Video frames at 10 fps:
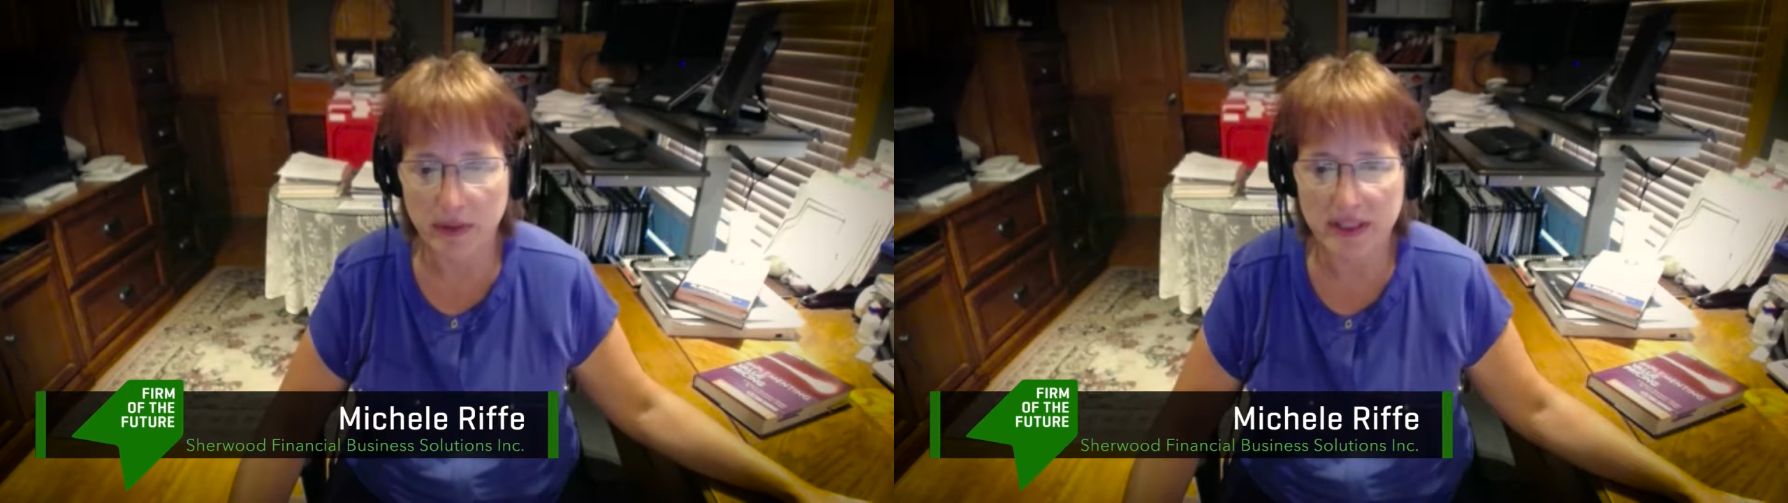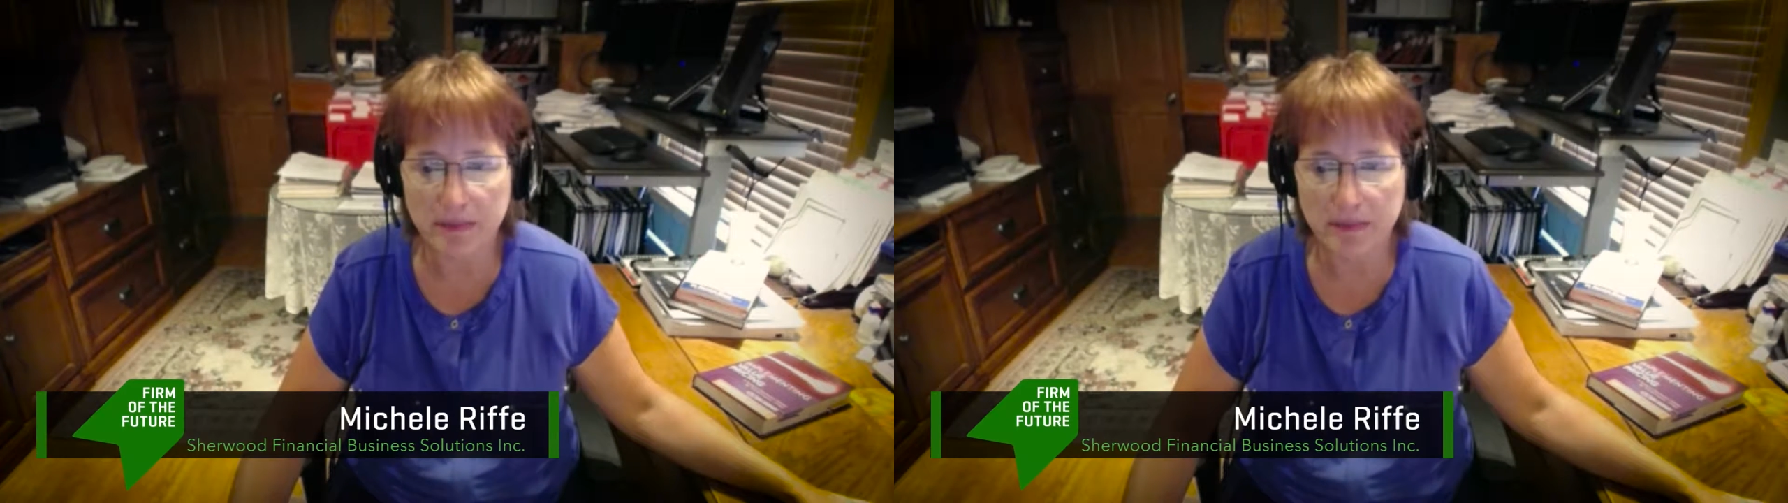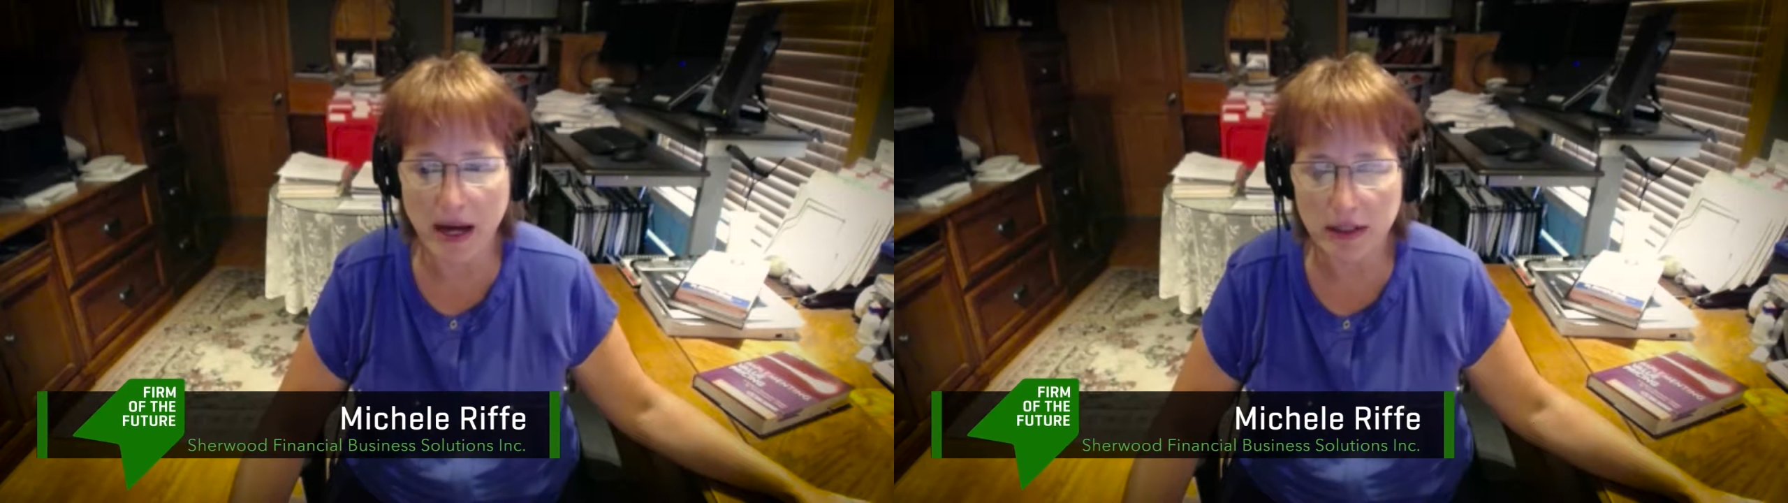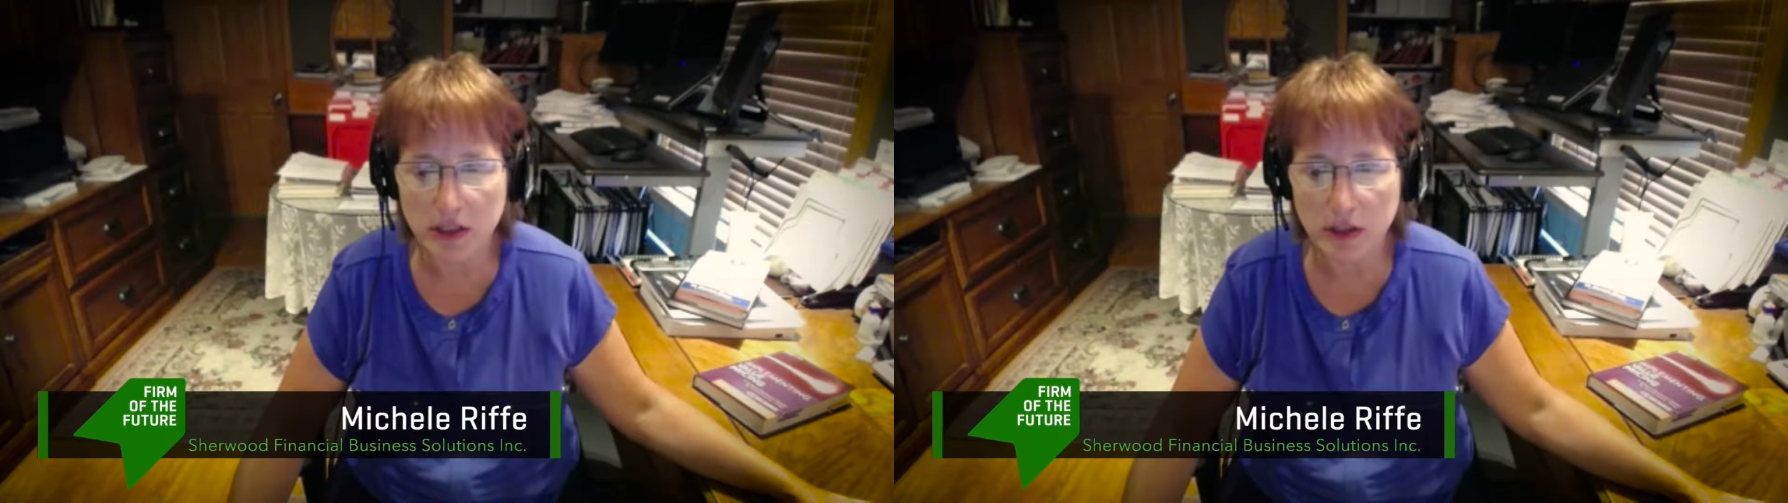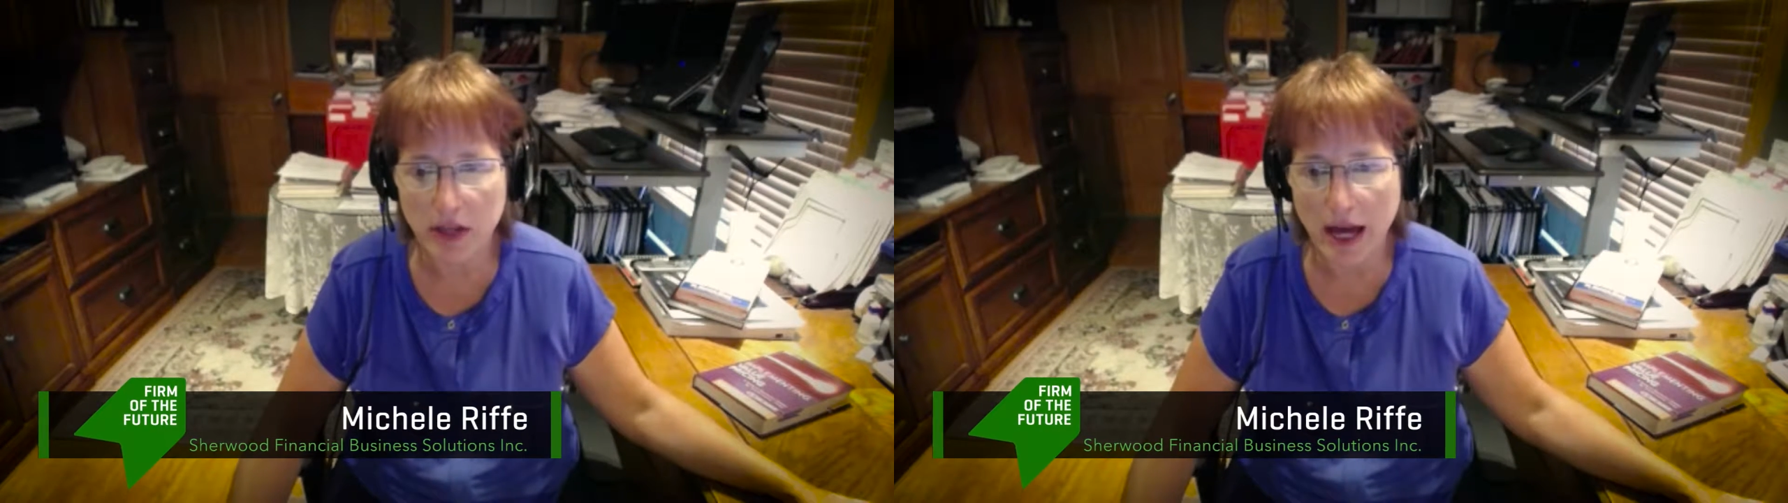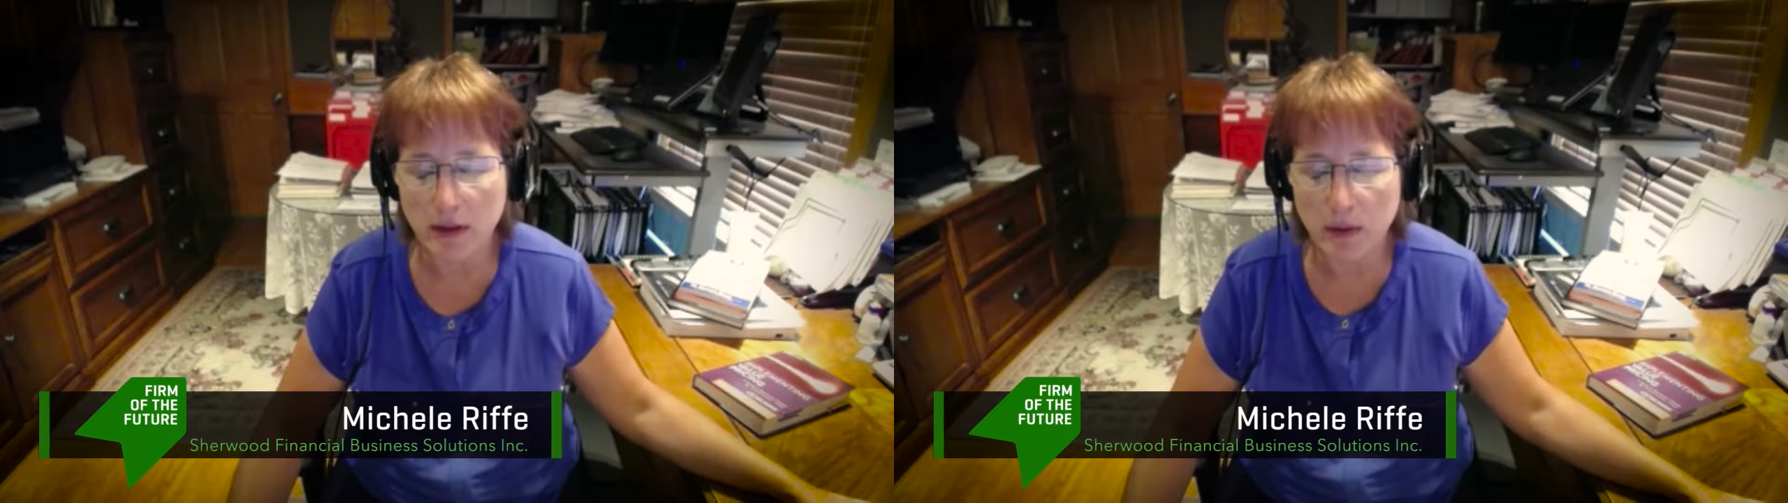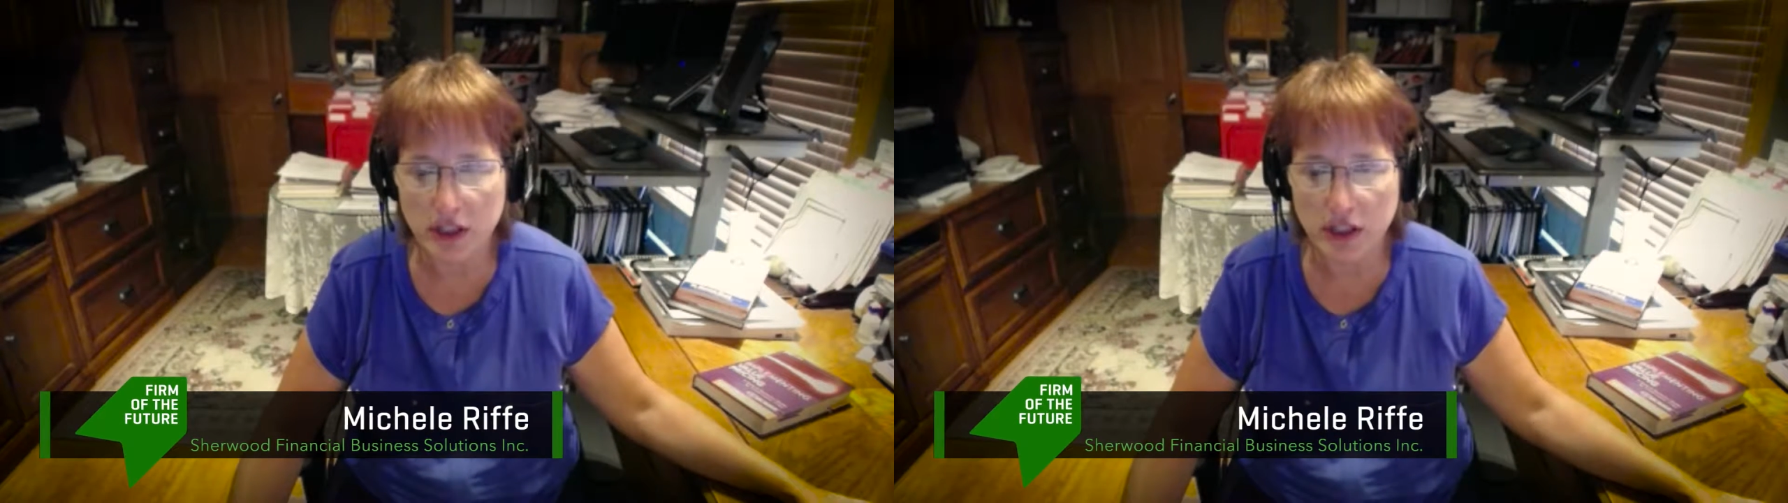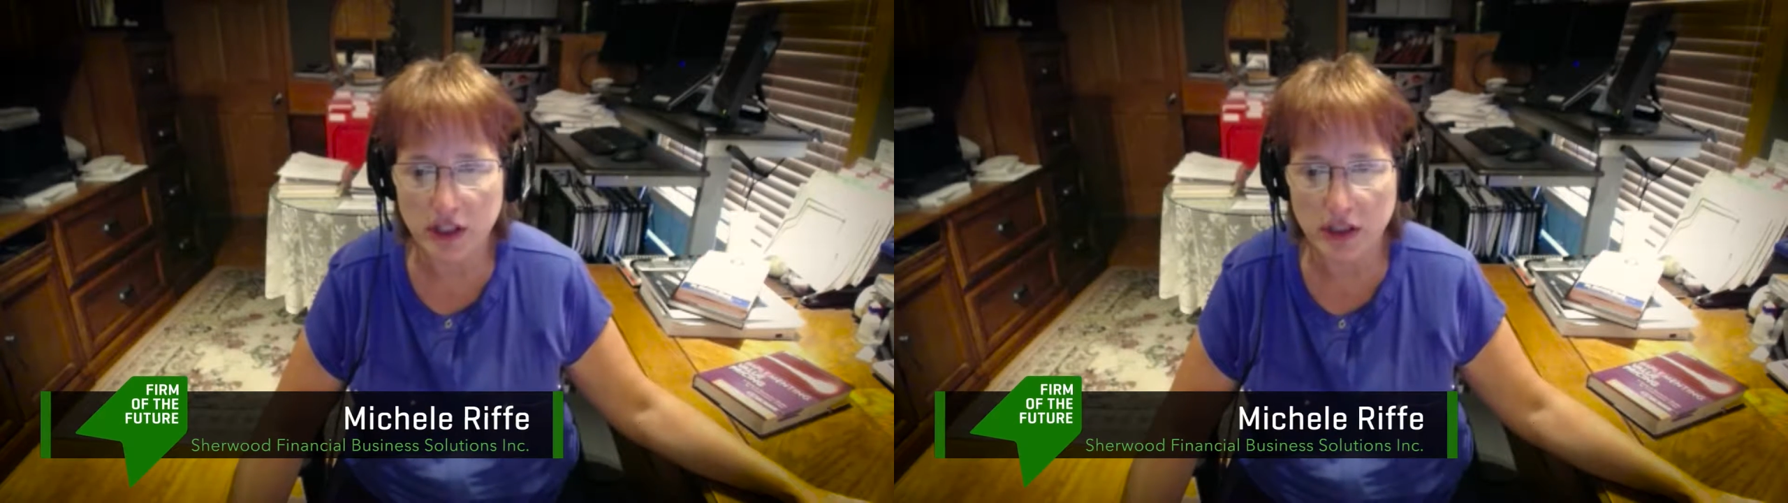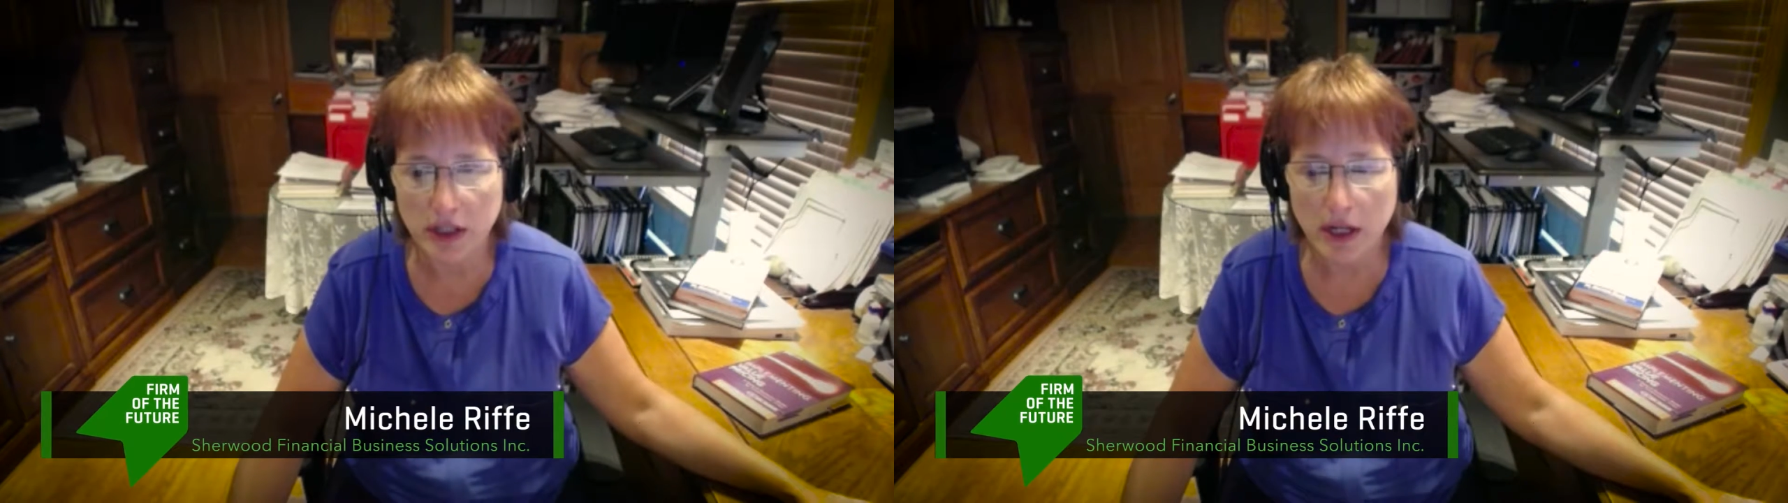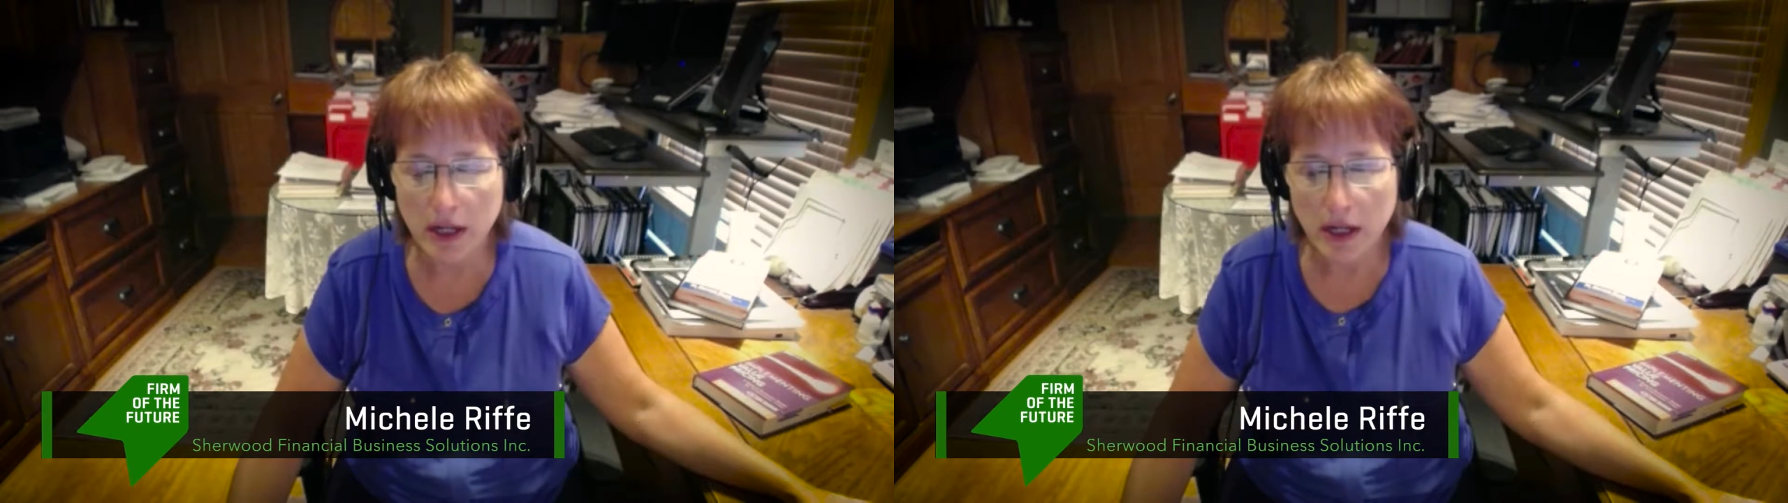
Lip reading: respond to that question.